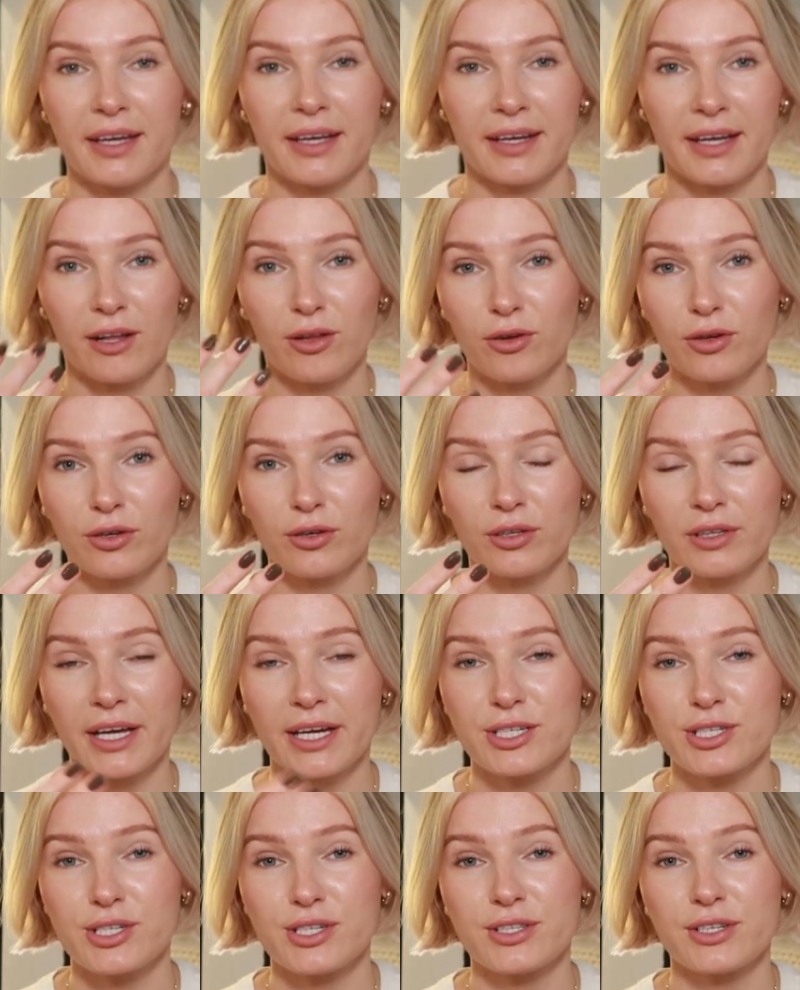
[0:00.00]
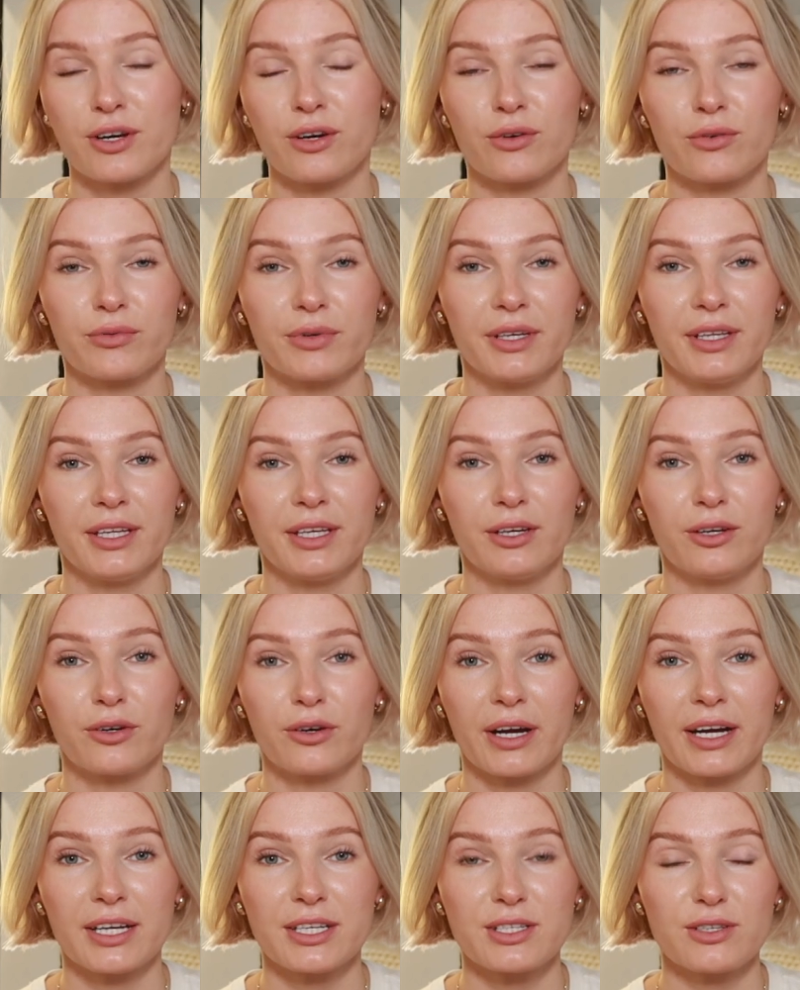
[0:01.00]
And L curl lashes are really
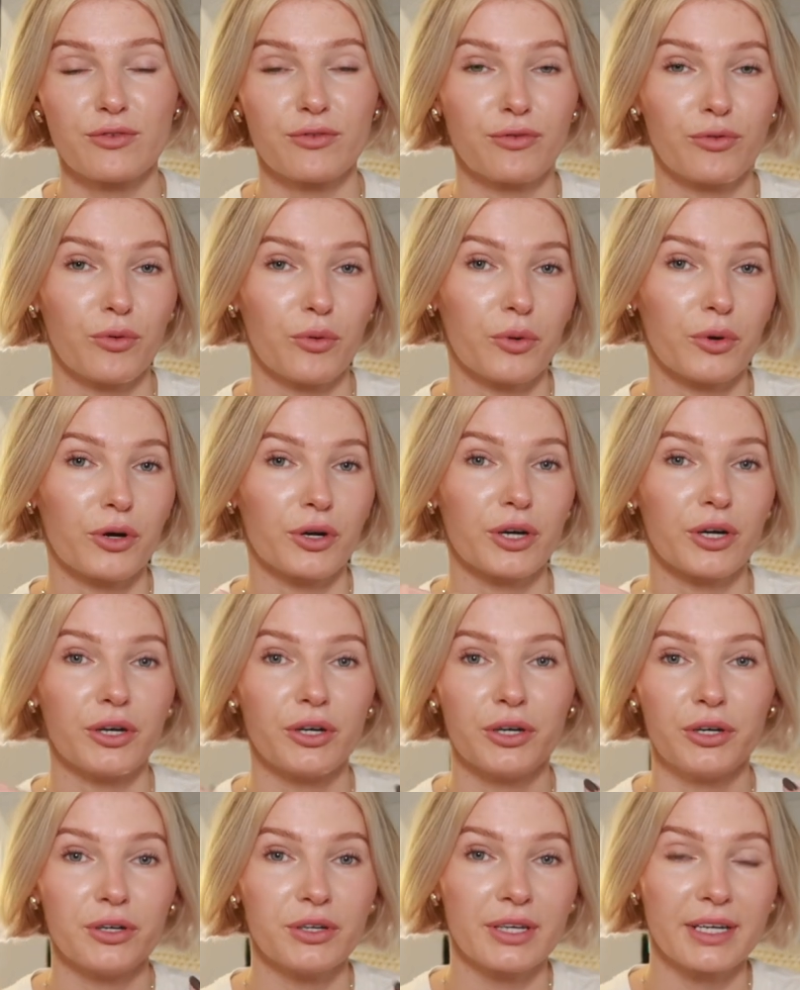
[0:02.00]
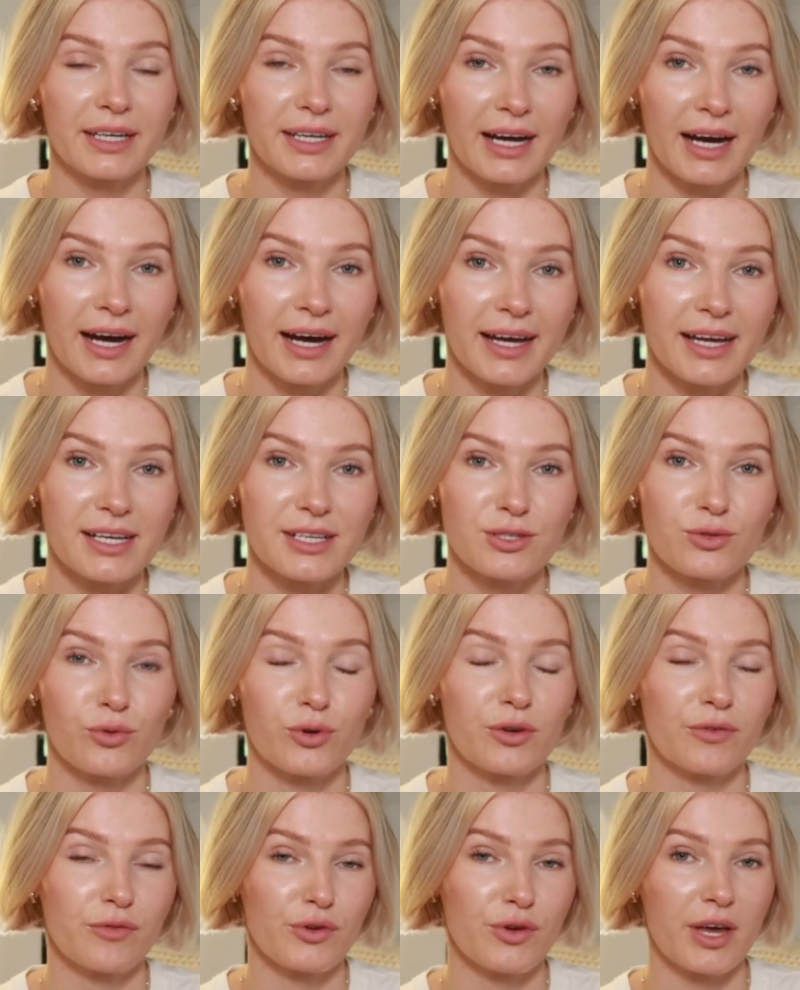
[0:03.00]
great for hooded eyes
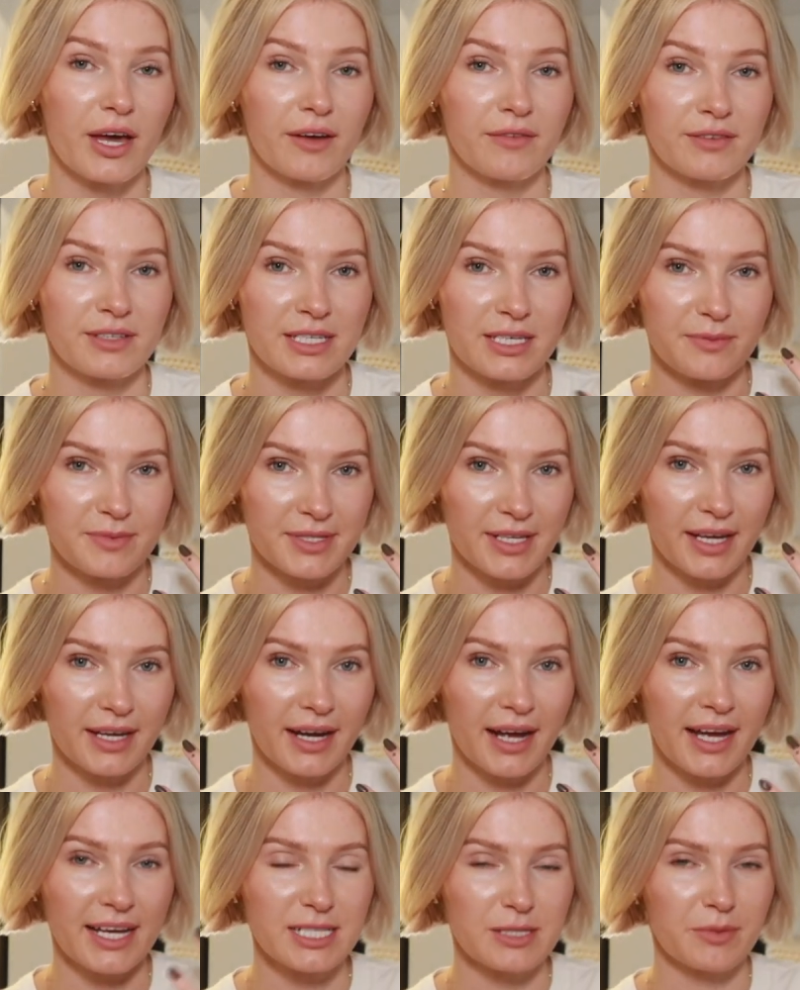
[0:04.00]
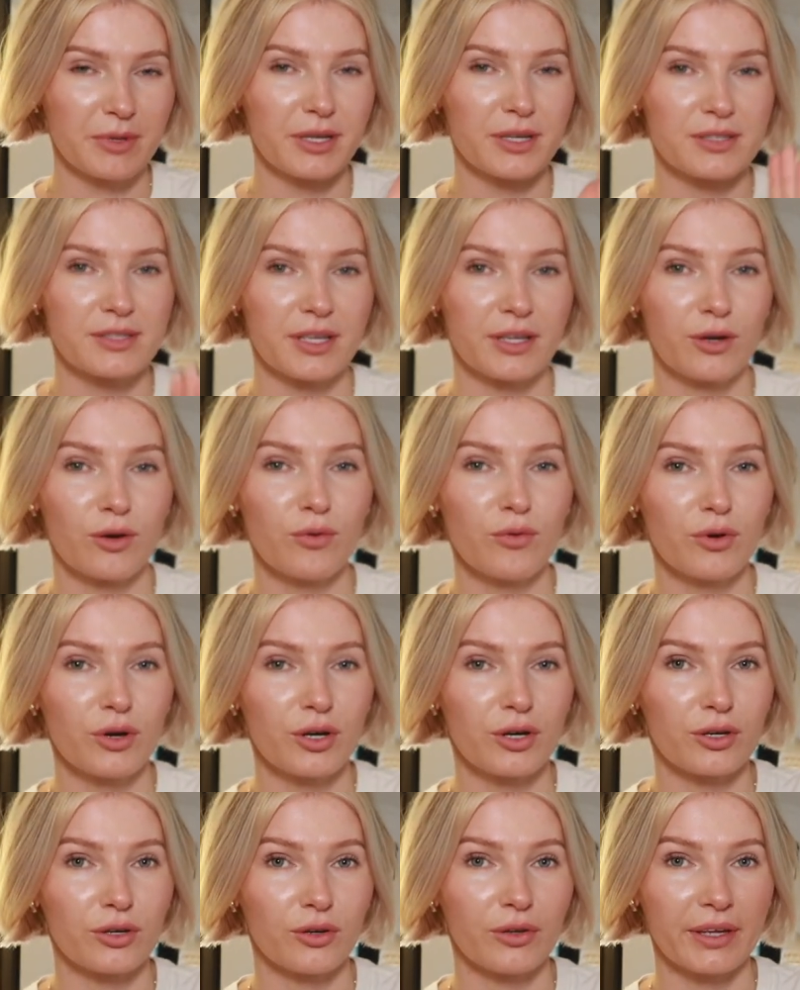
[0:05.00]
or if you have deep set eyes because they don't
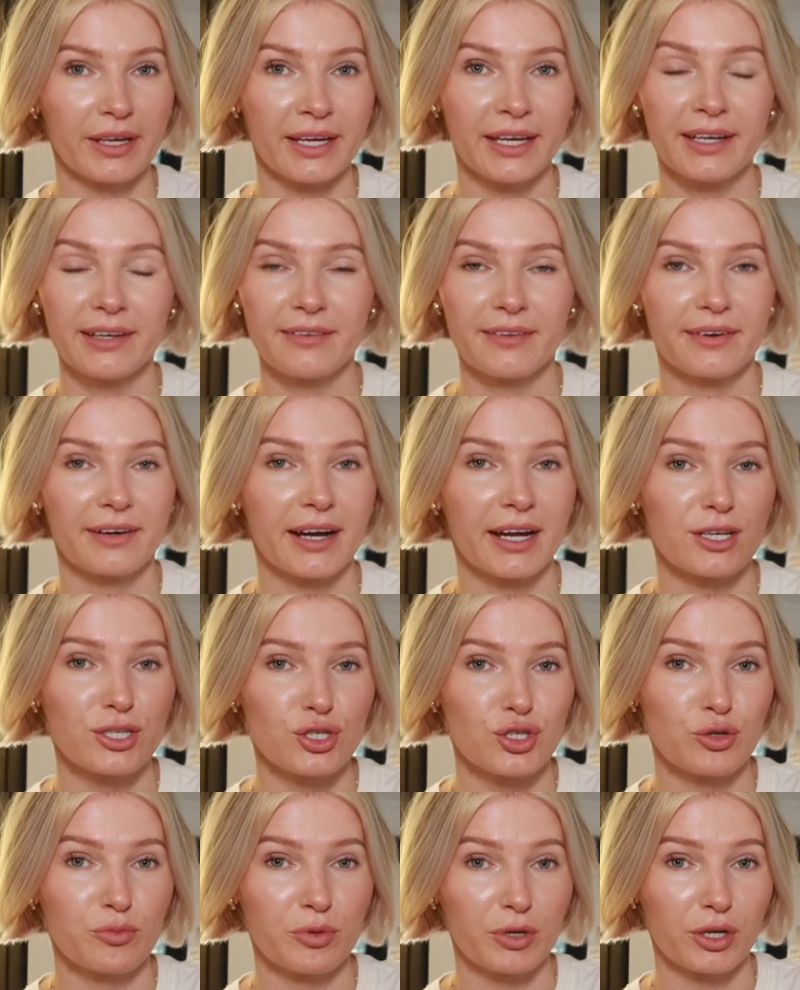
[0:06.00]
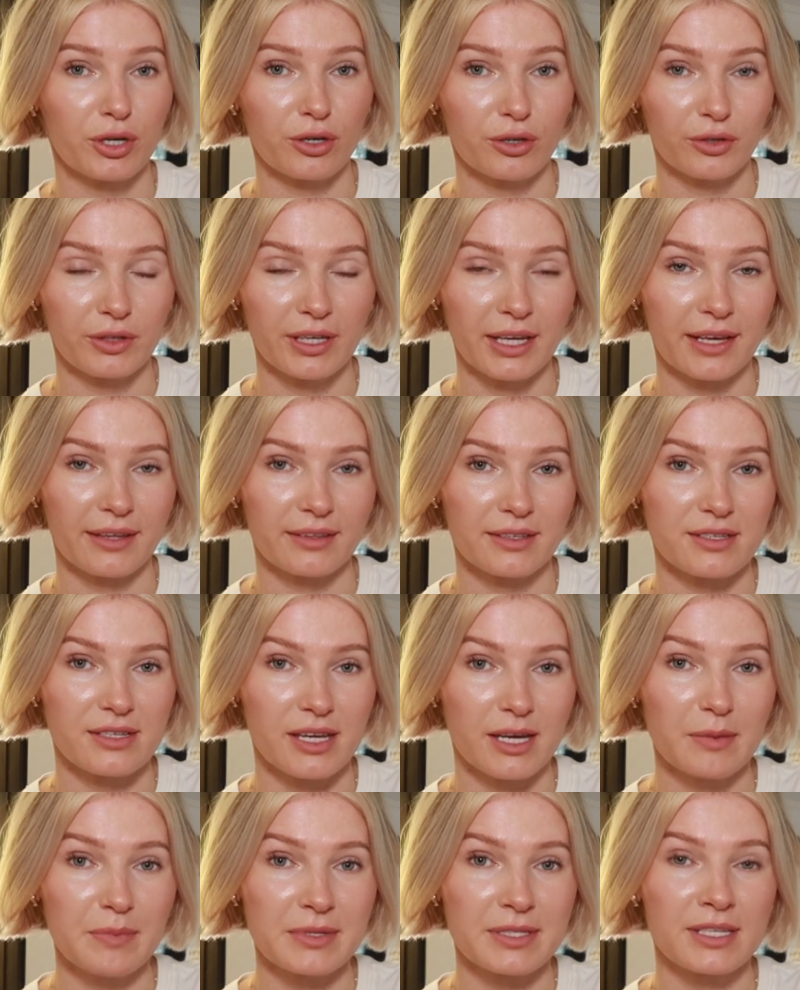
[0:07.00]
curl in. They're not super curly at the
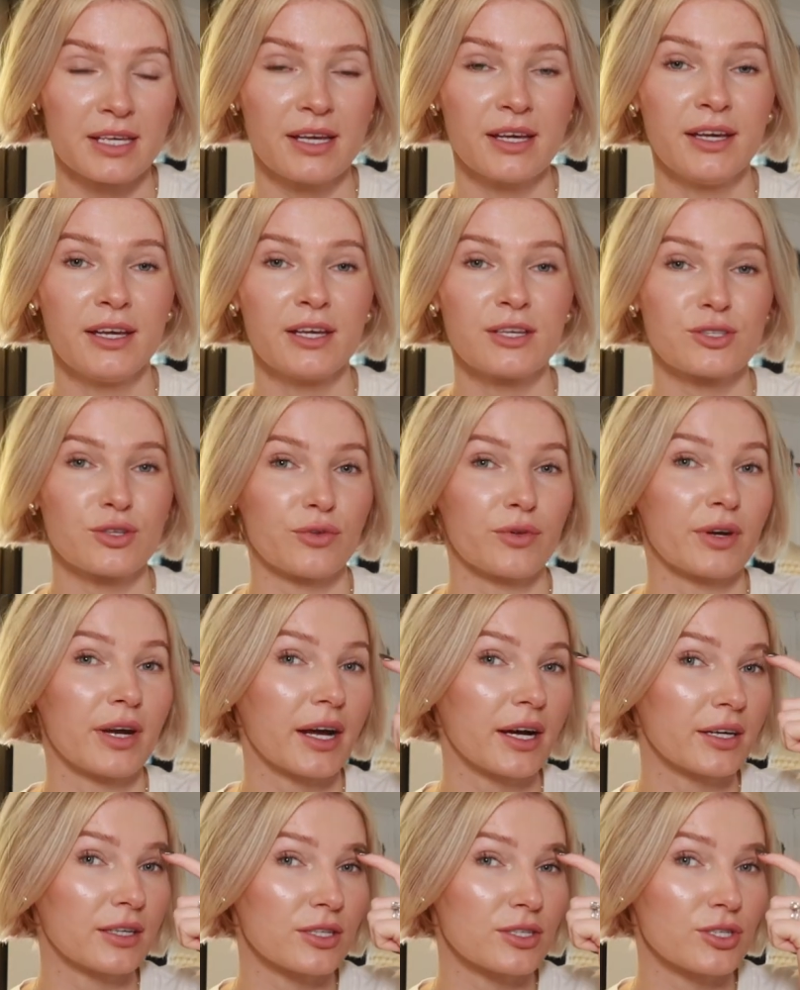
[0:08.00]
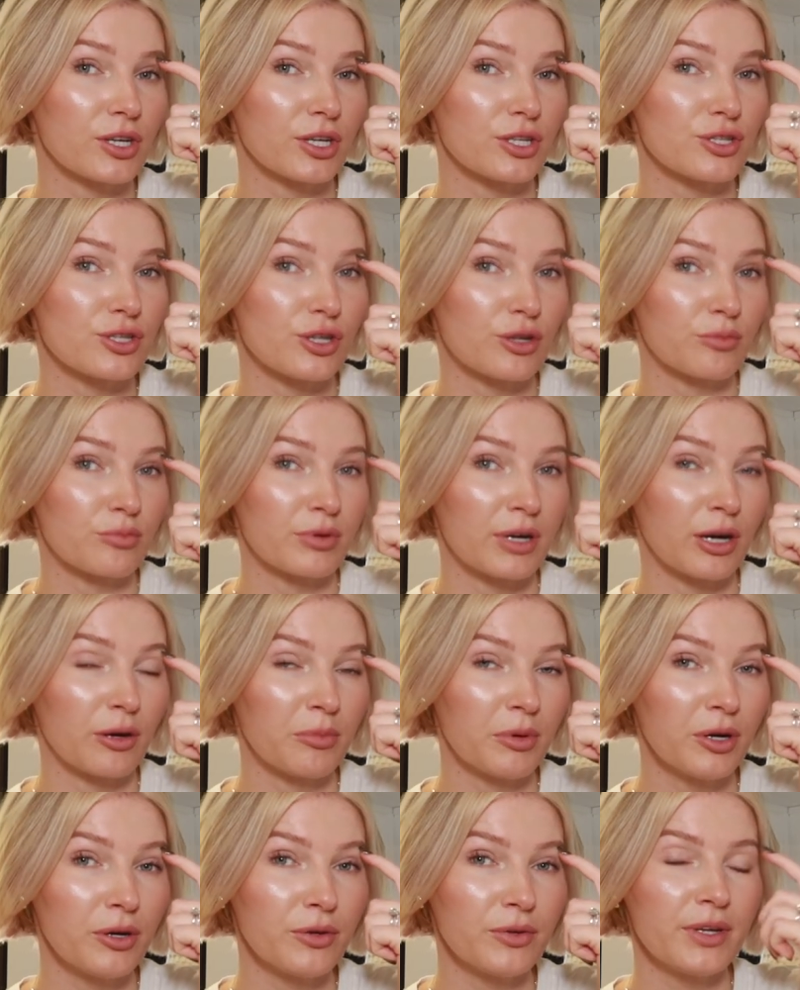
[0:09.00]
tips, so they're not going to touch your brow
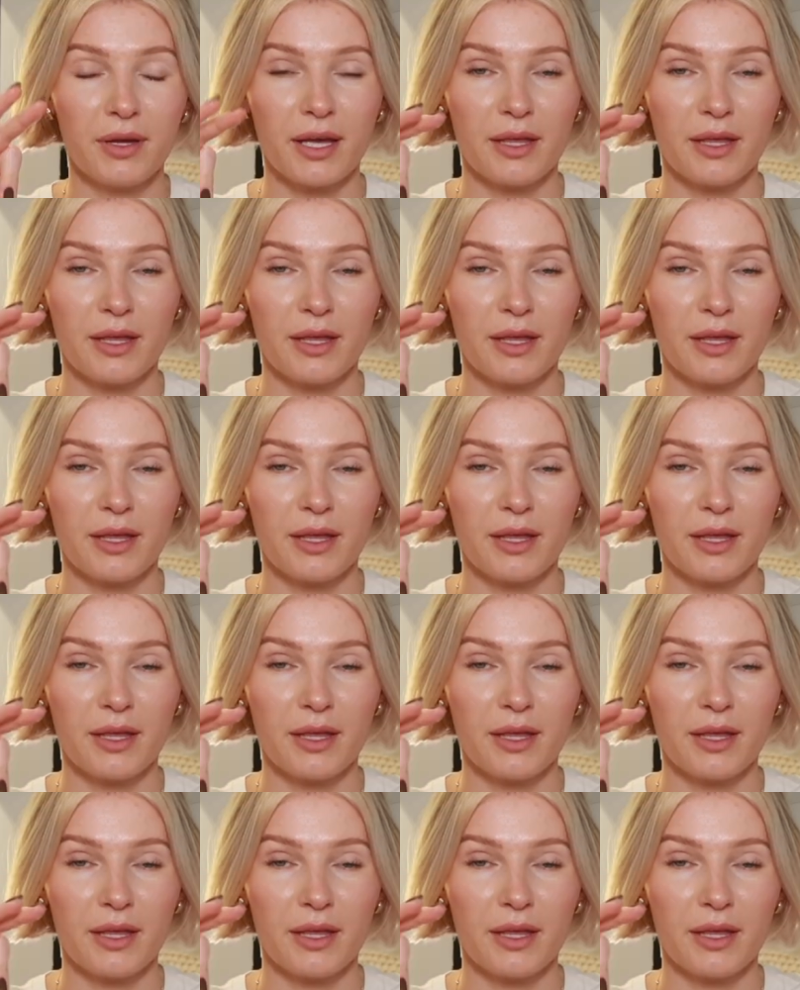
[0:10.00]
bone.